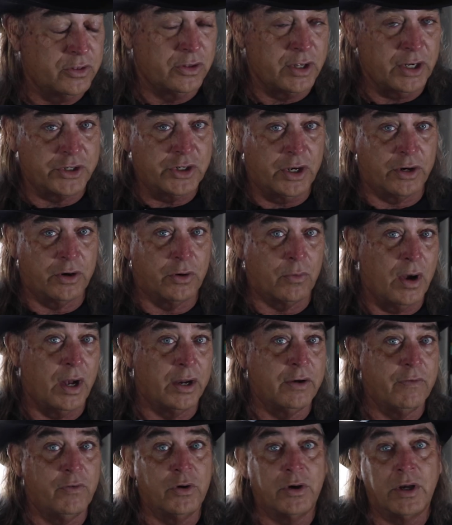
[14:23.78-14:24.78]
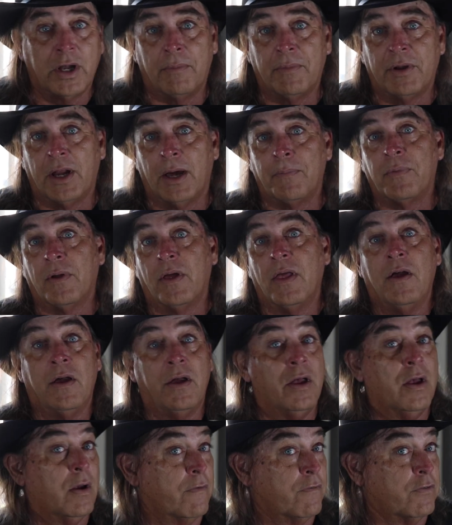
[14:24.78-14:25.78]
Dutch Hunter Rendezvous coming up
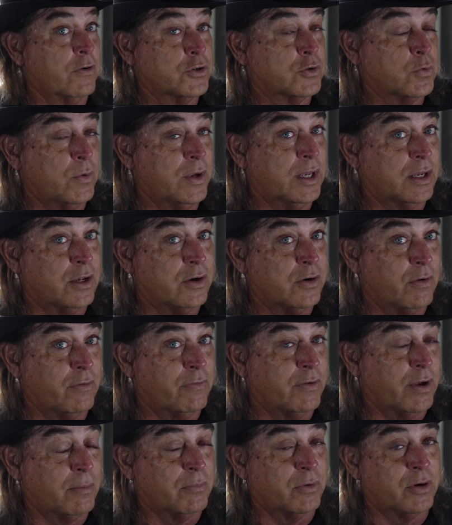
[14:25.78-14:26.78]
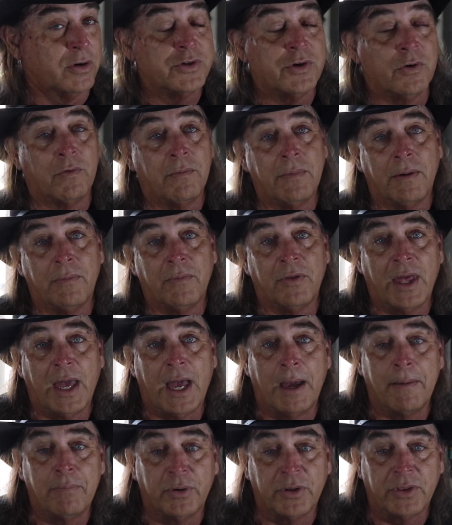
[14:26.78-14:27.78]
first week in November. So remember
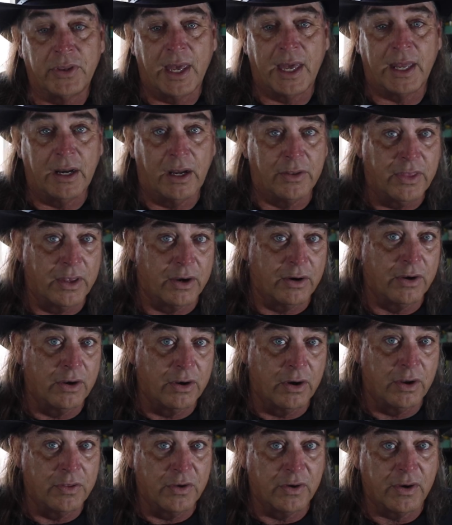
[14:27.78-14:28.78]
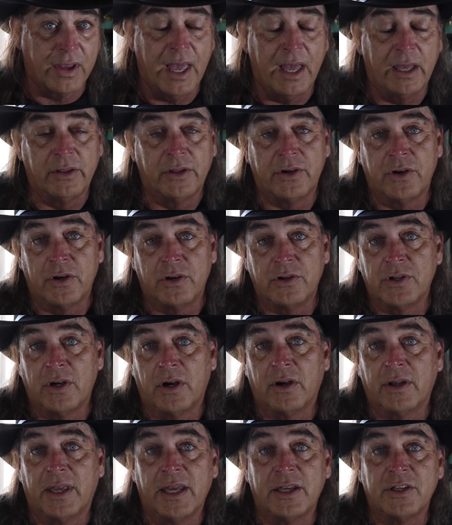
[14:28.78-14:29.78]
that. Put that on there on your calendars.
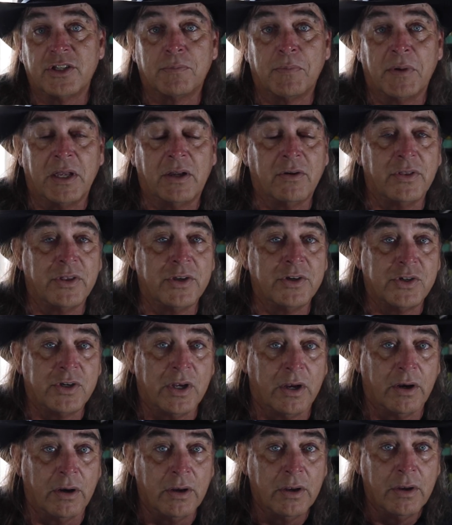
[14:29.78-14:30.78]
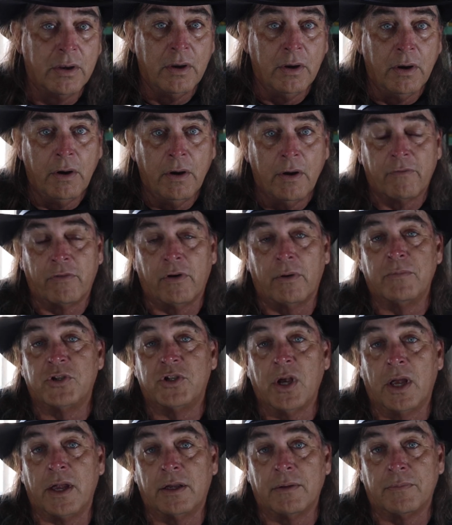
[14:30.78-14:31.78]
And our guest speaker this year from
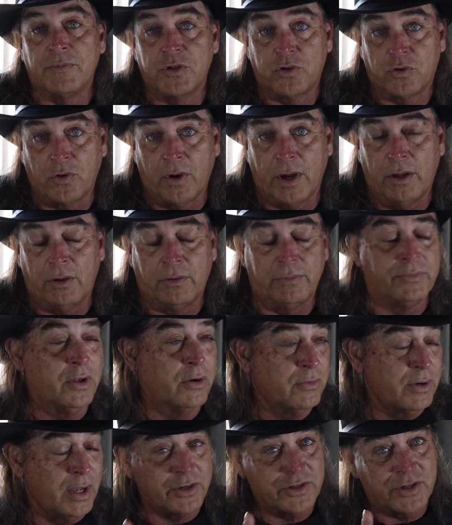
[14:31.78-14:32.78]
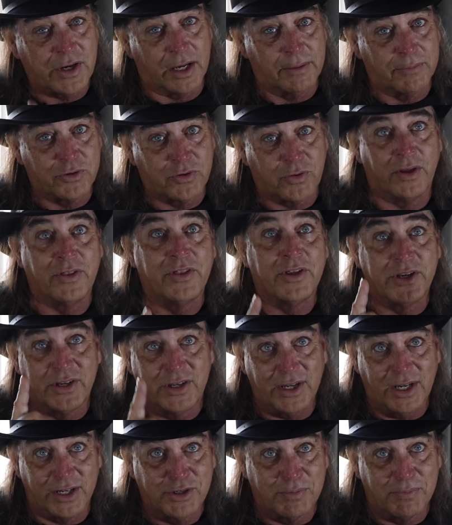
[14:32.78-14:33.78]
Jacob's Trail. No, not Jacob's Trail, the
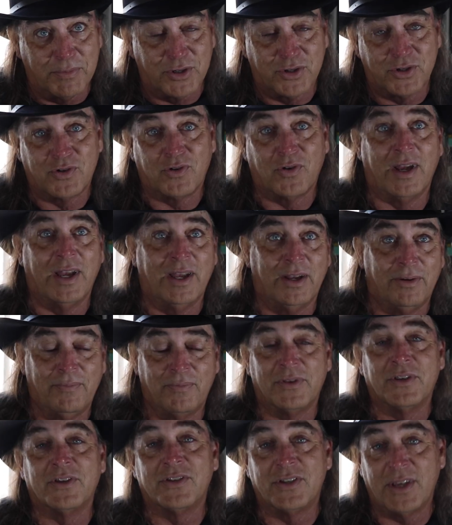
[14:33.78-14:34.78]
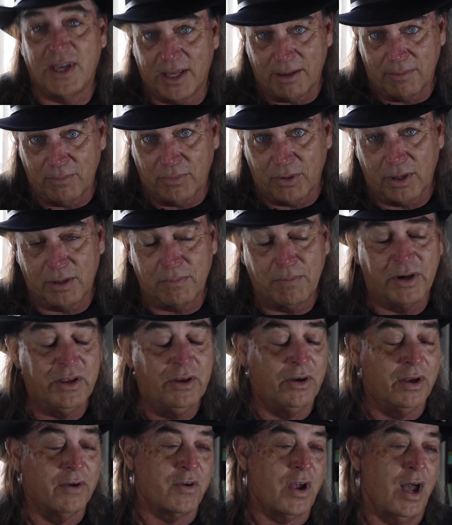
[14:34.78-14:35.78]
Dutchman's Trail, the second book. But
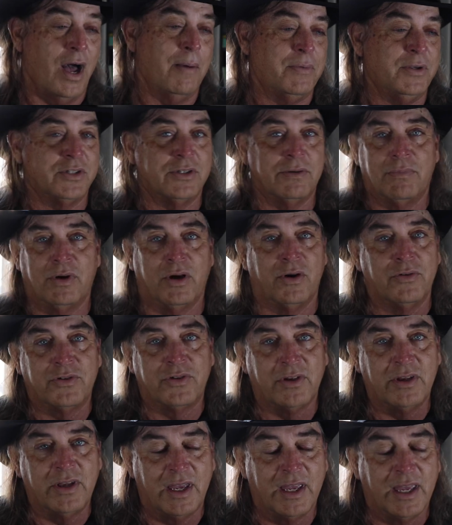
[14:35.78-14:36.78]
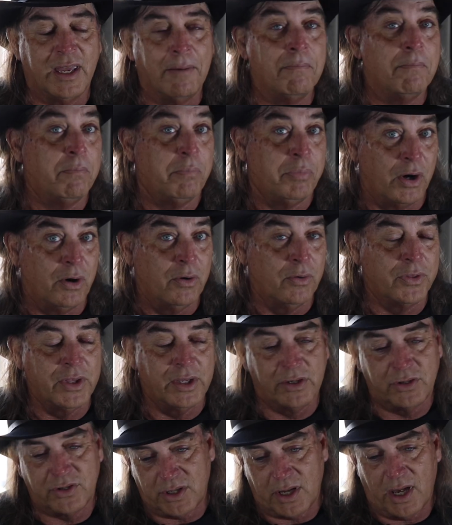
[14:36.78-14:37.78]
he'll have copies of both, so you can get both
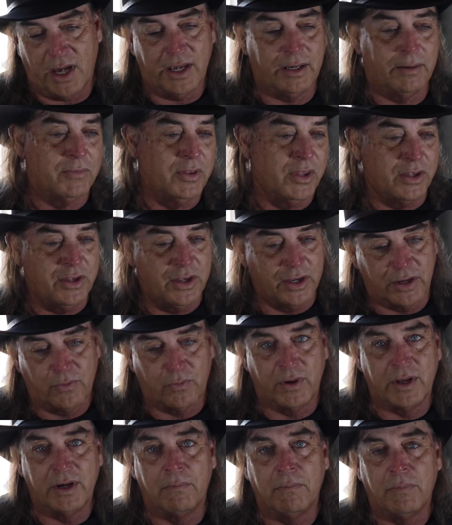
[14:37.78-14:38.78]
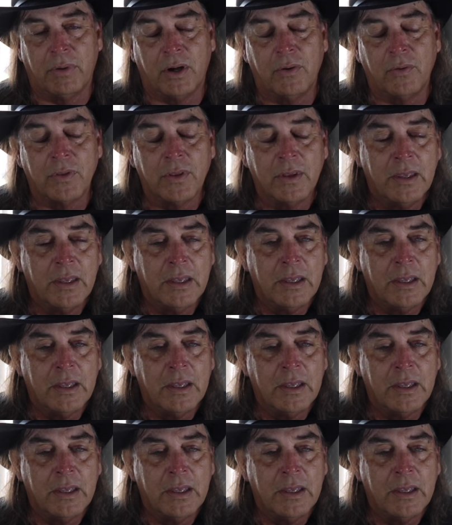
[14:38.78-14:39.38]
and sign them, and then you can read them both.